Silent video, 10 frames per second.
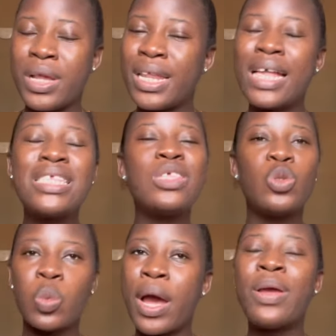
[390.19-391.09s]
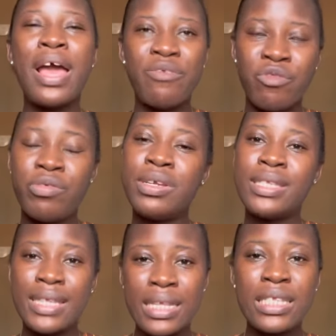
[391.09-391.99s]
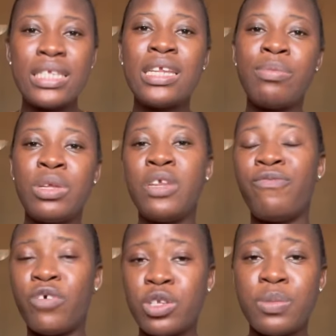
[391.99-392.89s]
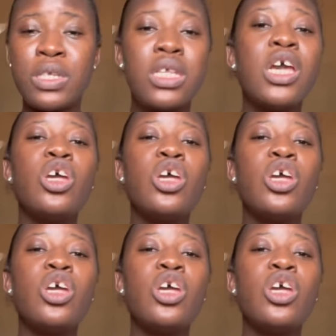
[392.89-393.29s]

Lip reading: That is why you're even resenting them in the first place.